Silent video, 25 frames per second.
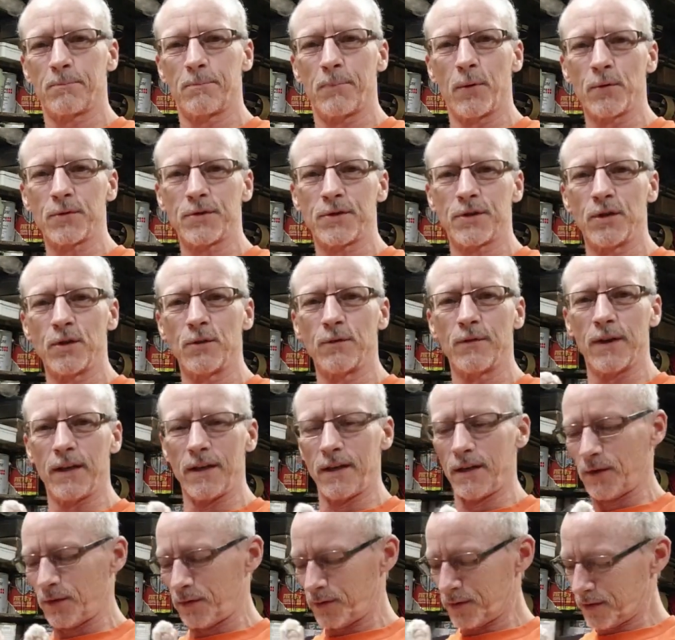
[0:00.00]
post new
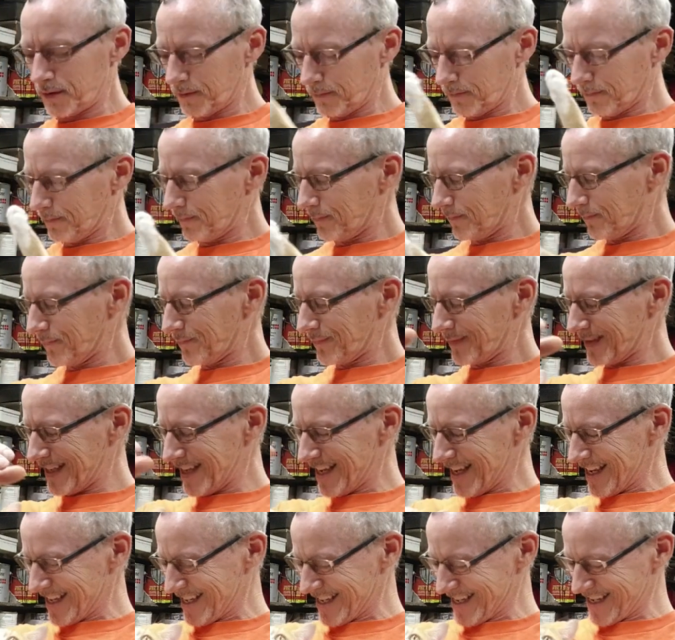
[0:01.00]
videos.
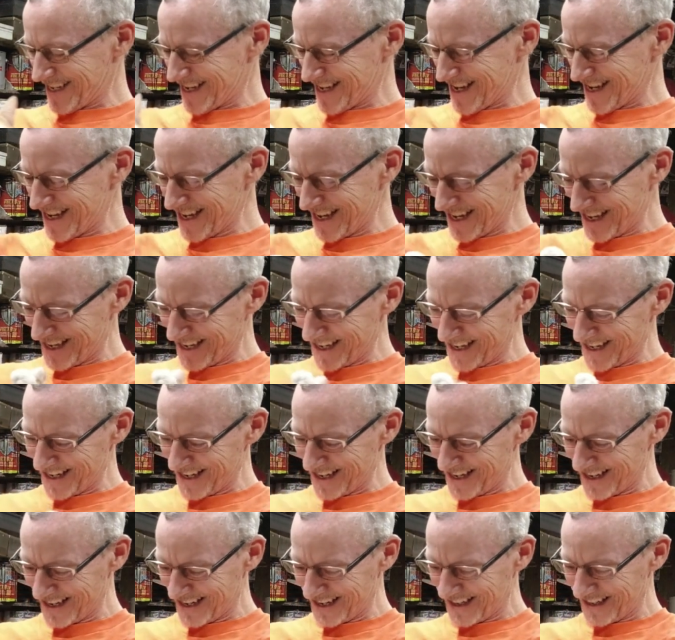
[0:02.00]

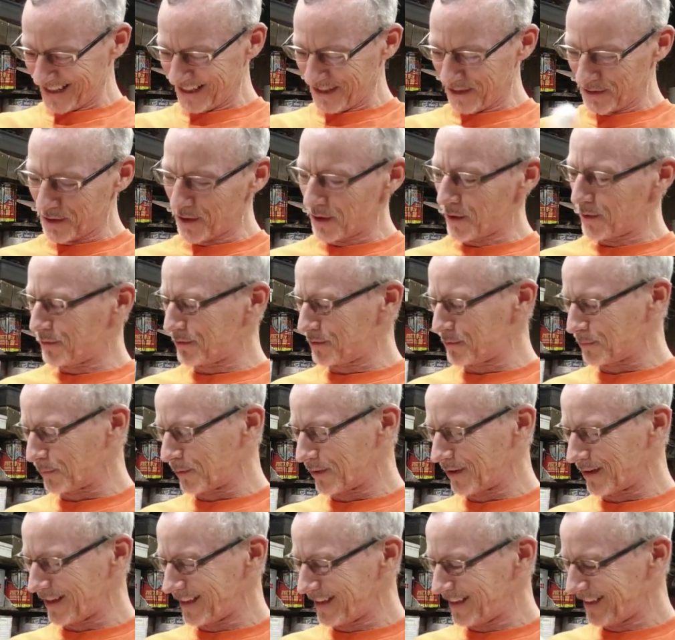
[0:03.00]
You go,
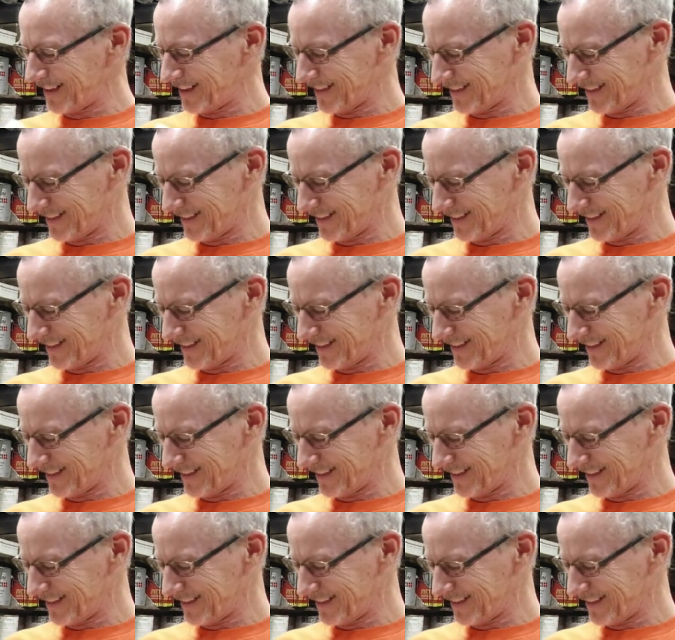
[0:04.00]
Swirly.